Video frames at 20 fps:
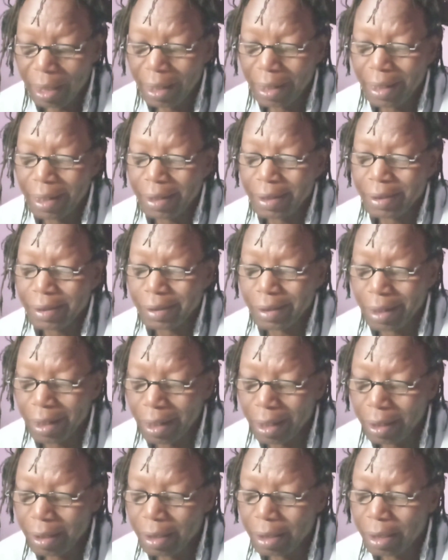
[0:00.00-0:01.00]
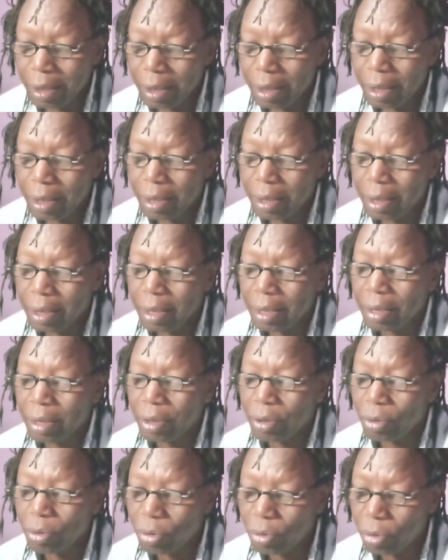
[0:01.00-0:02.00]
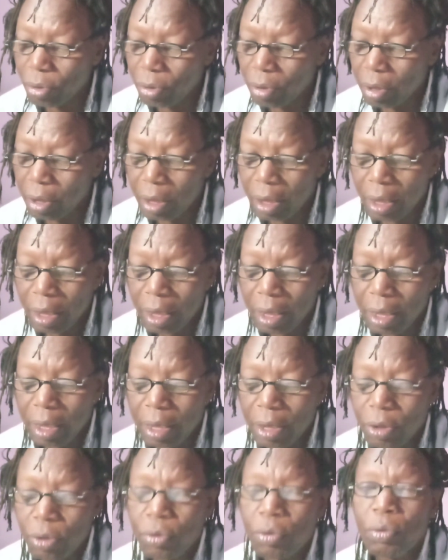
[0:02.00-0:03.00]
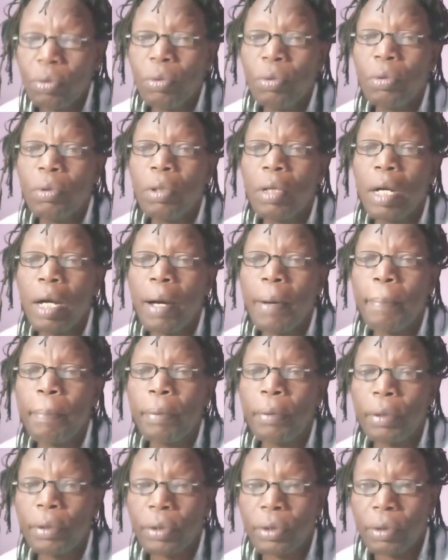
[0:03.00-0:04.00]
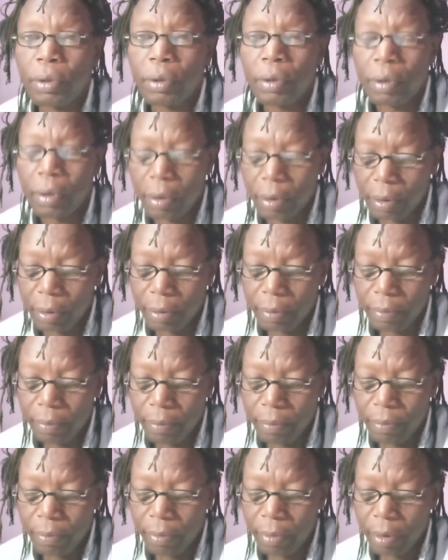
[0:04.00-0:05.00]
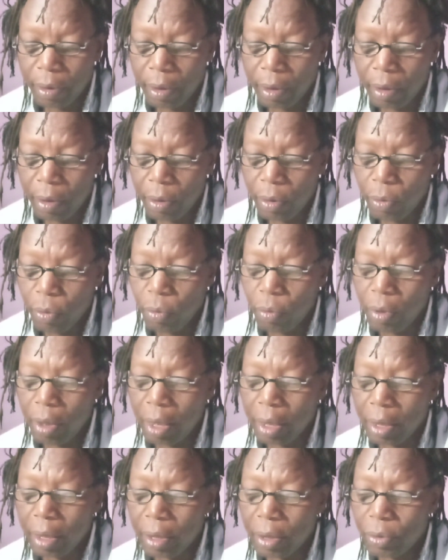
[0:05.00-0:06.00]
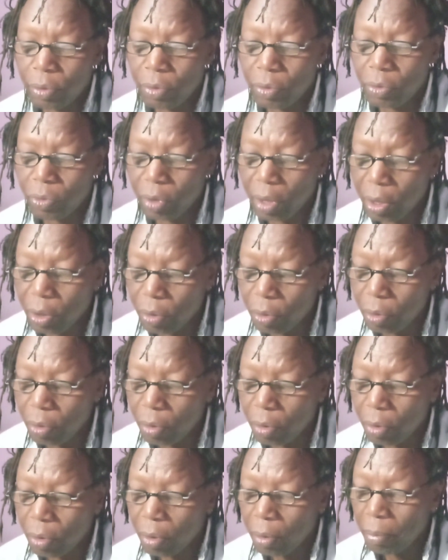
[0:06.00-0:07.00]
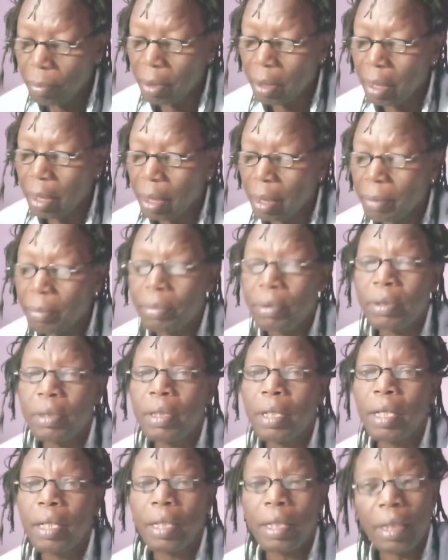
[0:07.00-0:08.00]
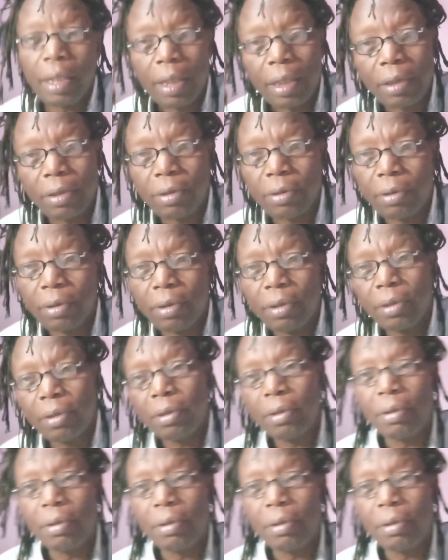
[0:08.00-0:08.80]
can turn the neutron into a proton, while the neutrino becomes an electron.